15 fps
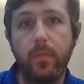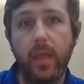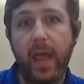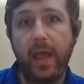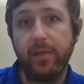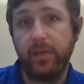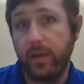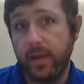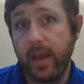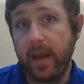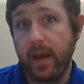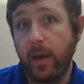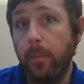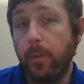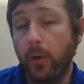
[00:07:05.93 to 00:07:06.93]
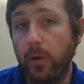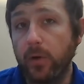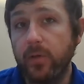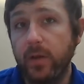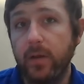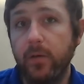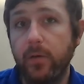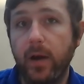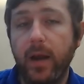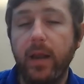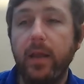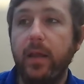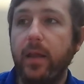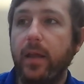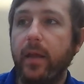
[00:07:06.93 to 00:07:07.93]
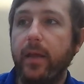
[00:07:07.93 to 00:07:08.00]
As a data person, right,